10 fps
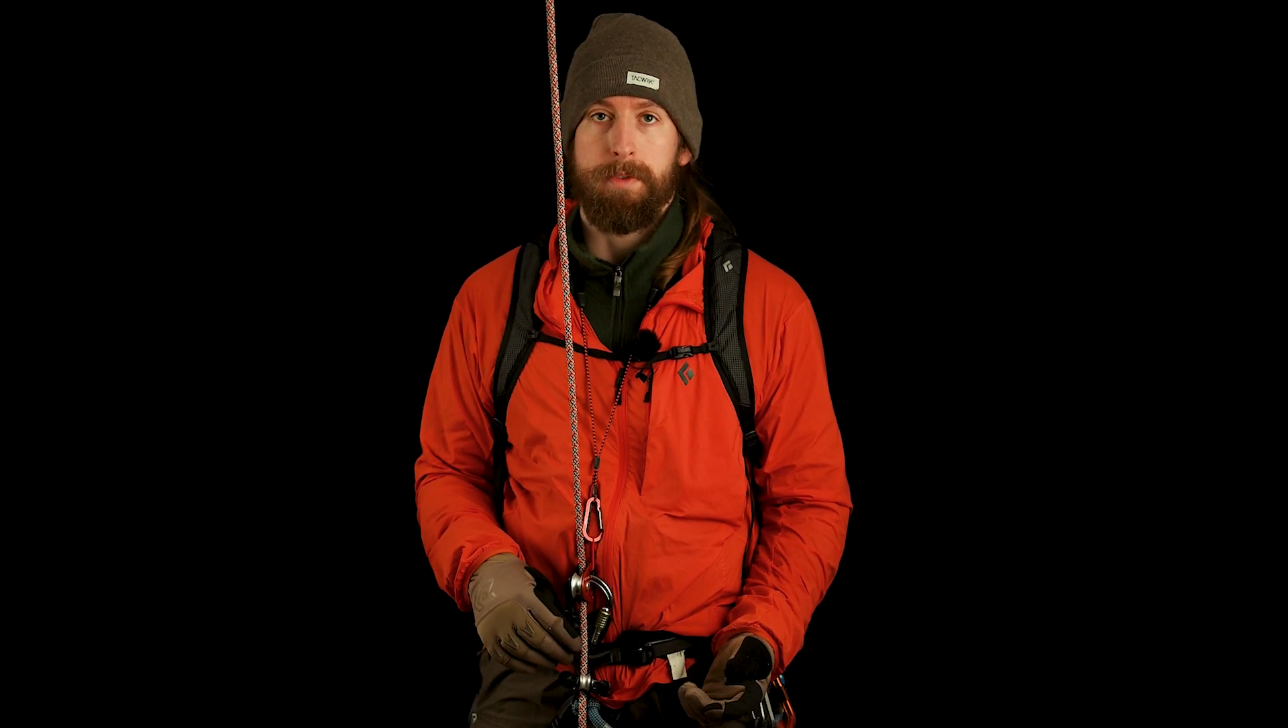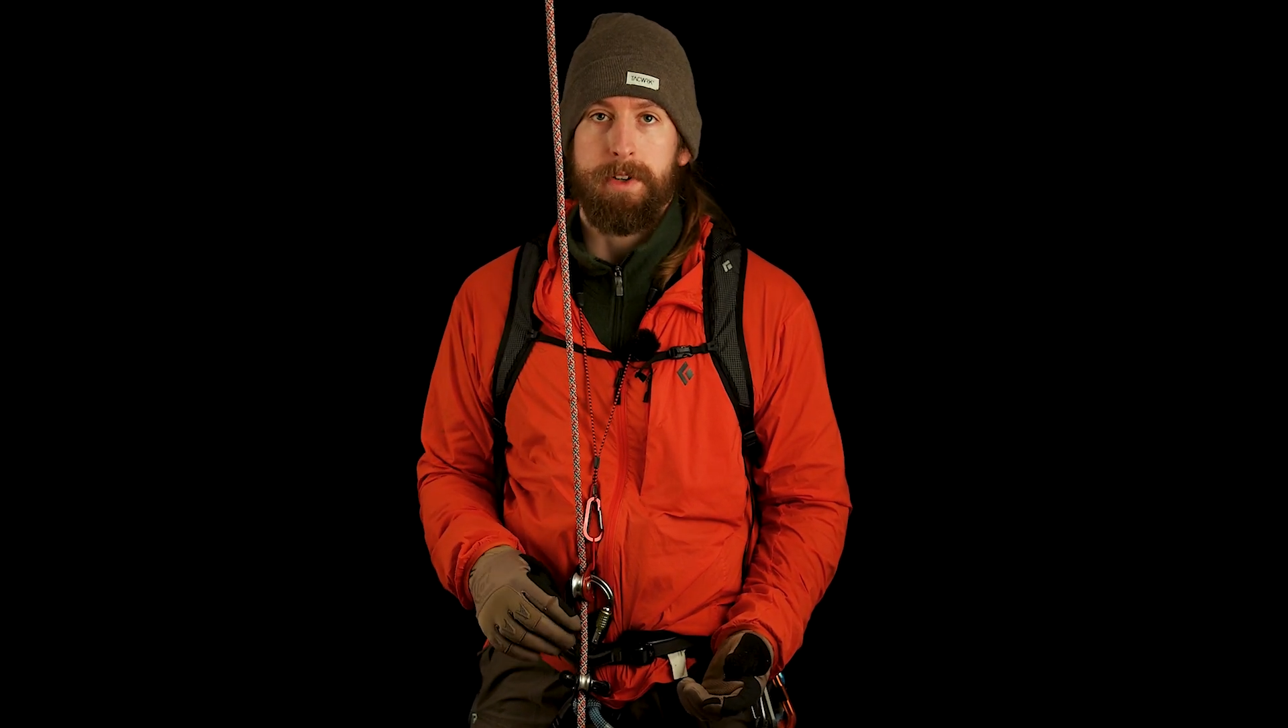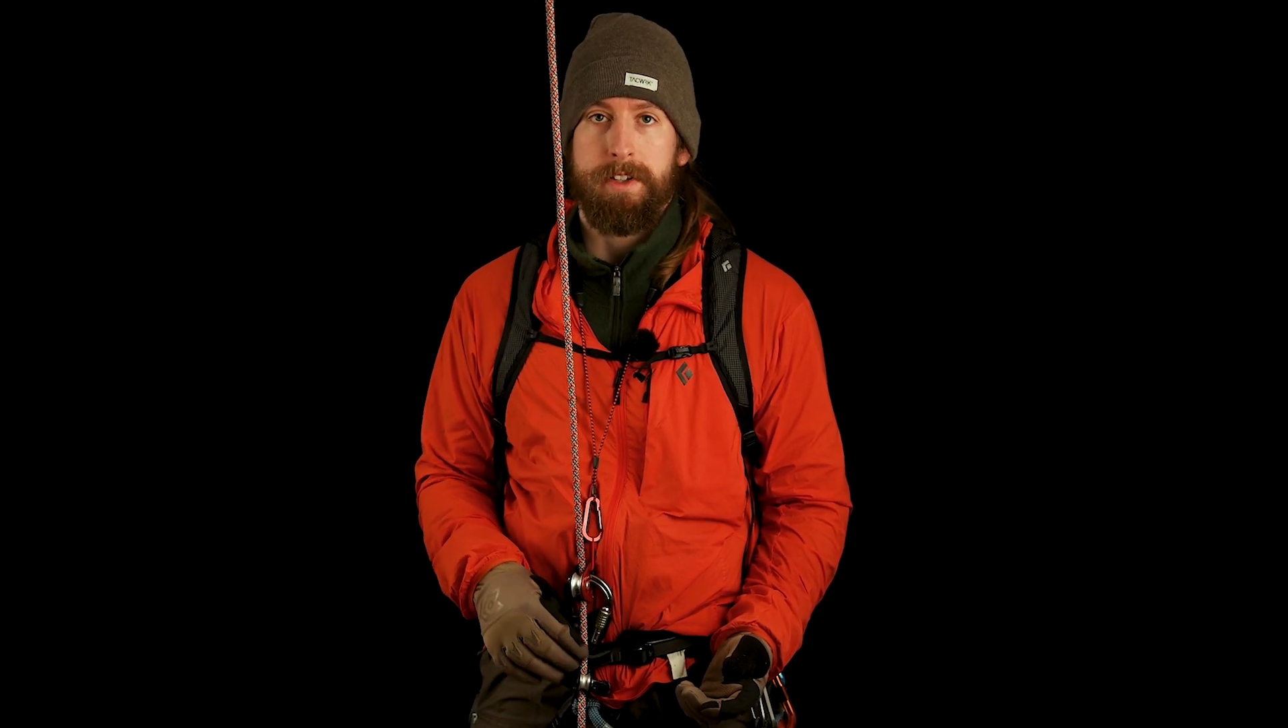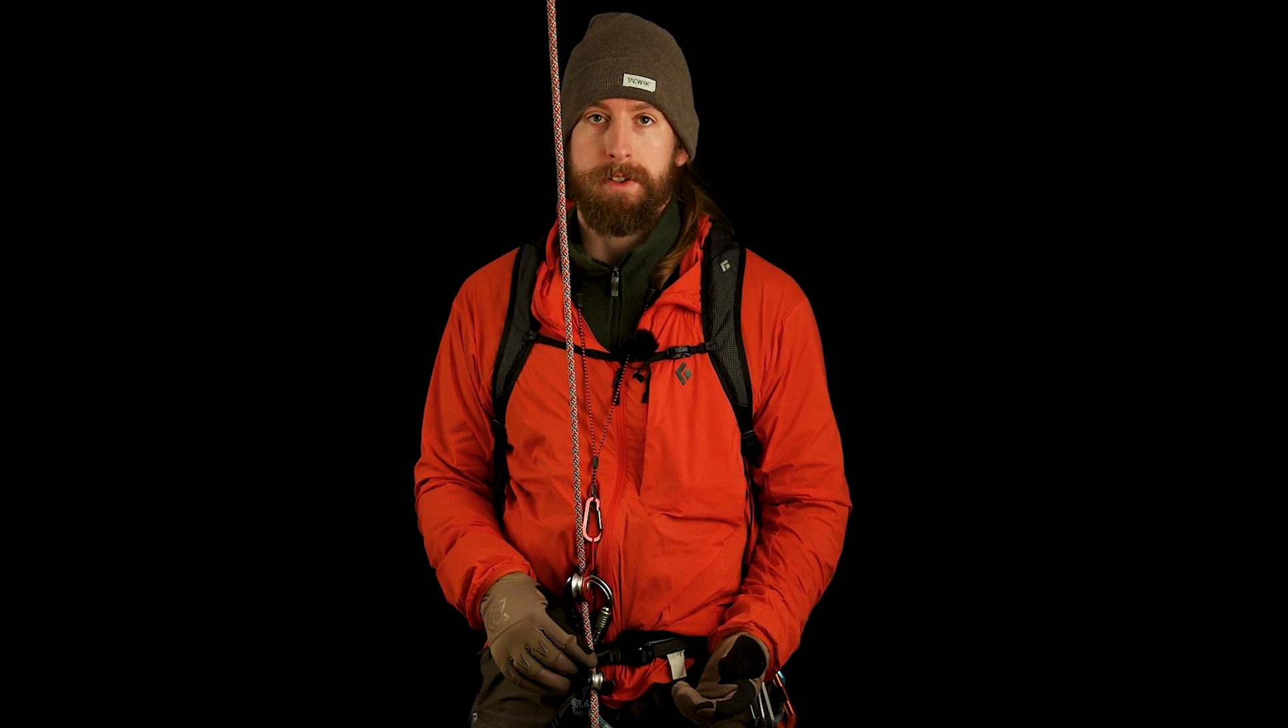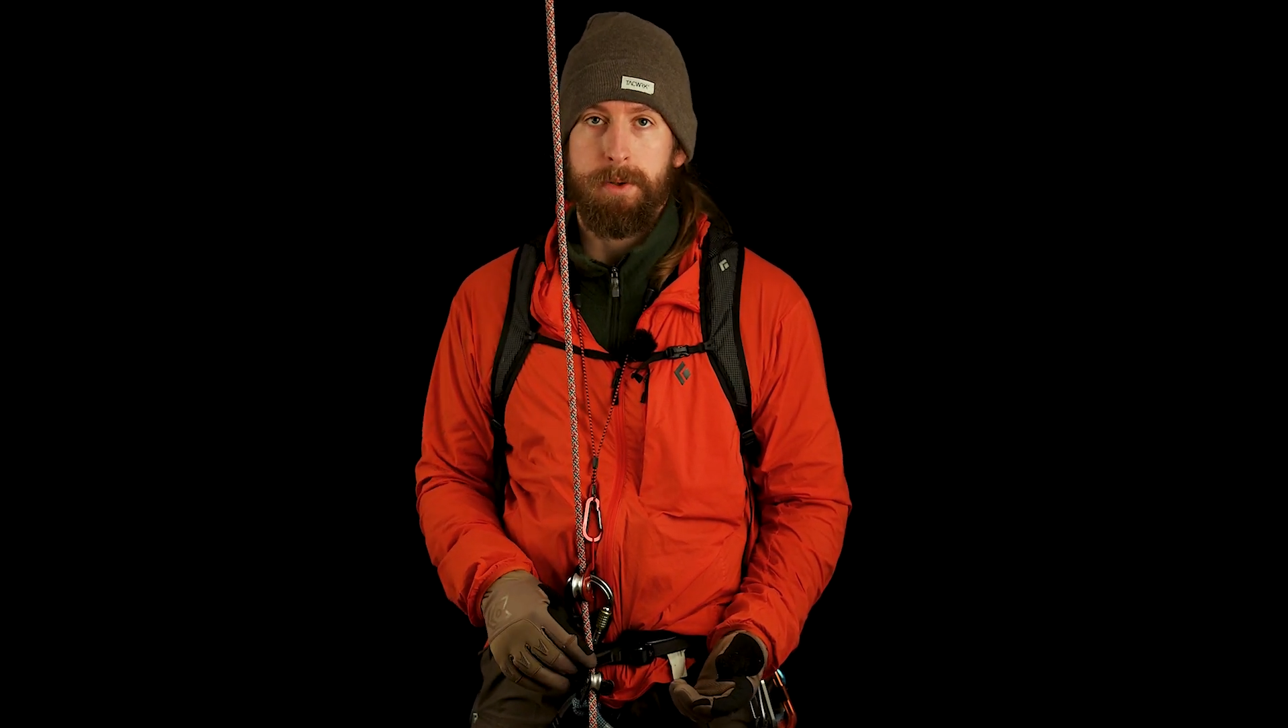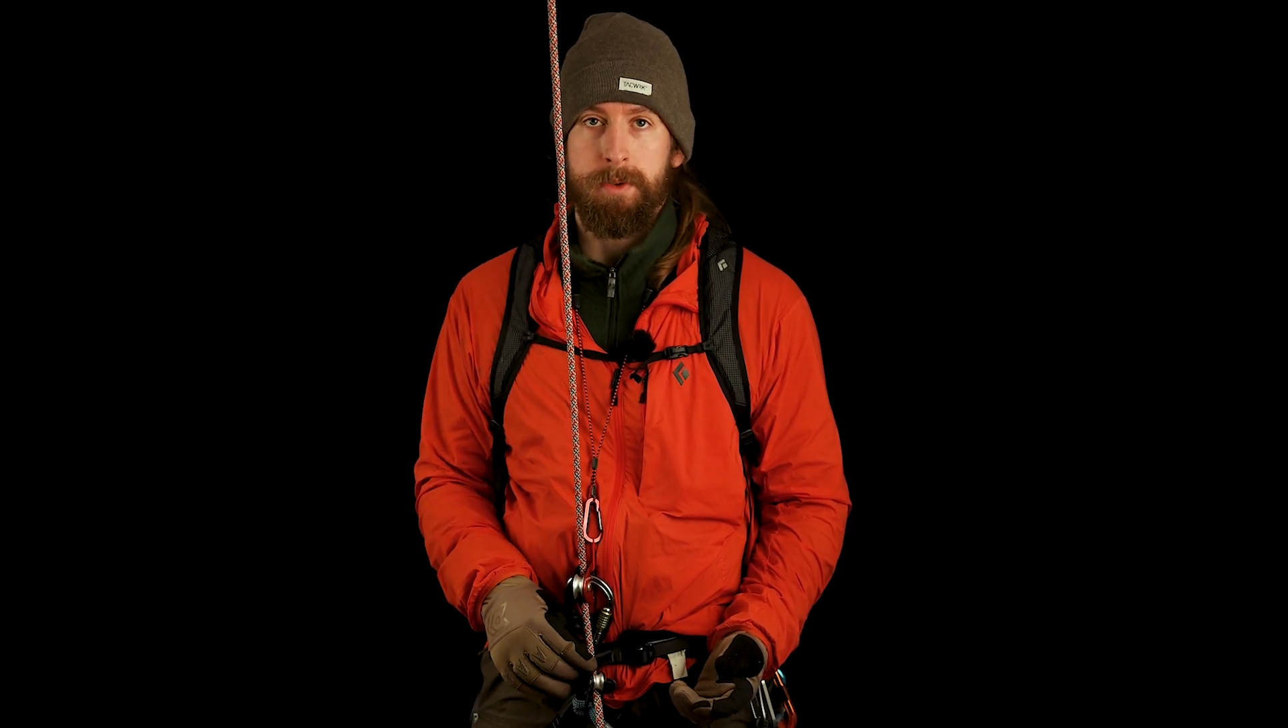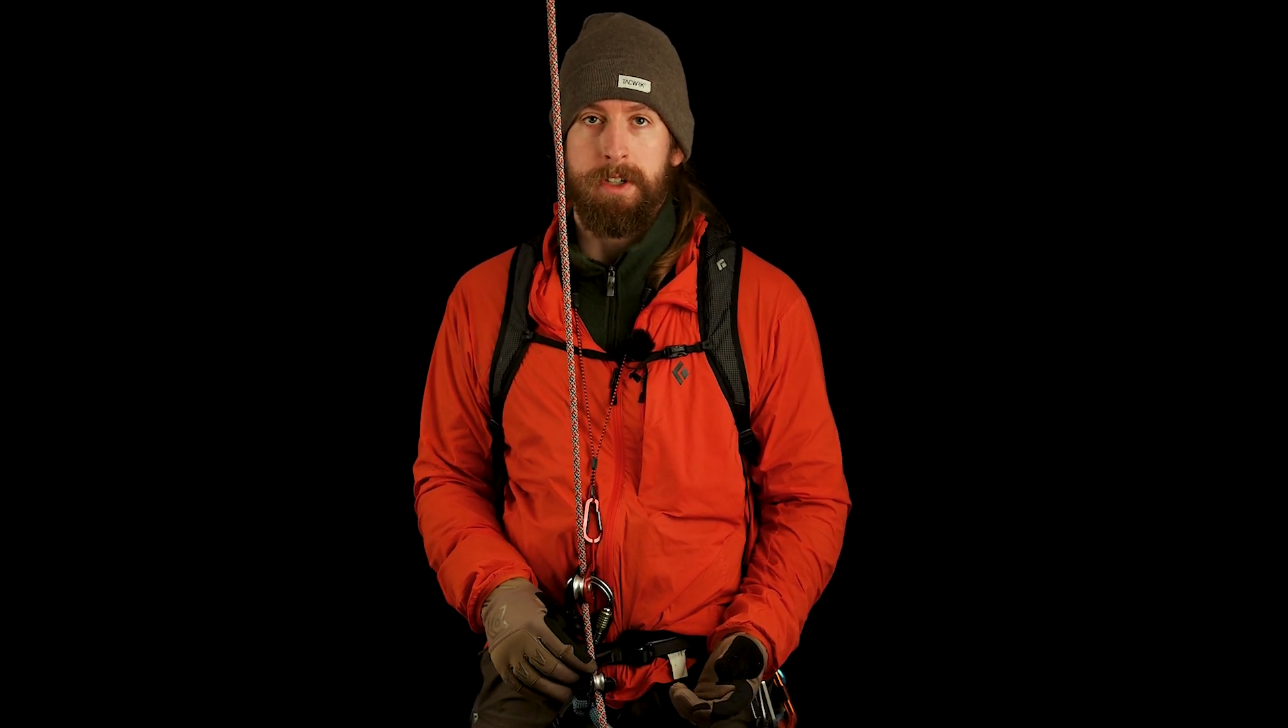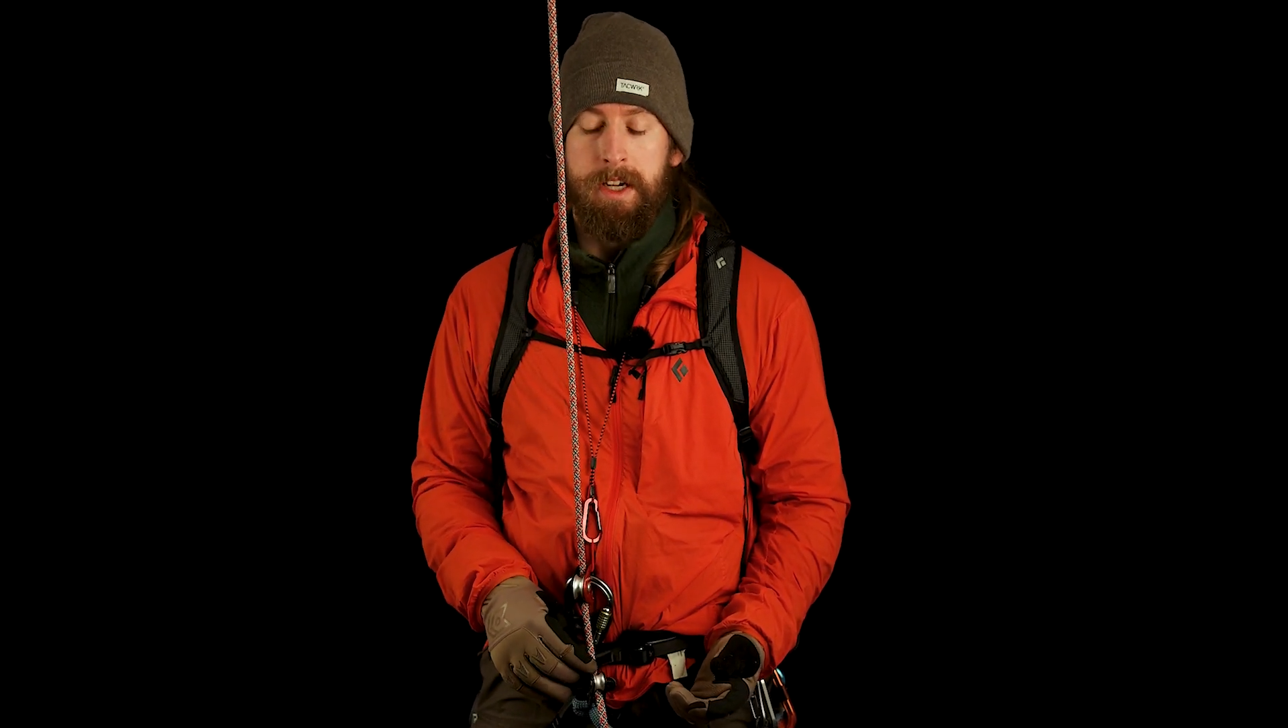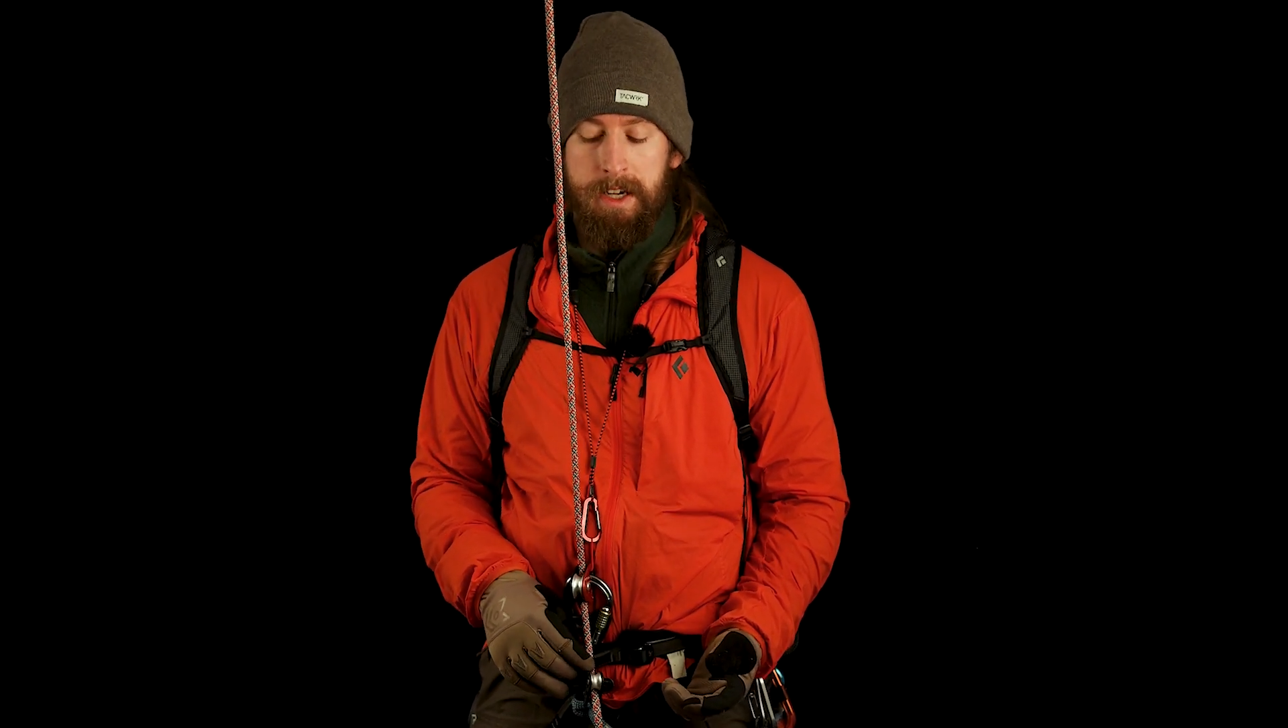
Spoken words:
freeze too,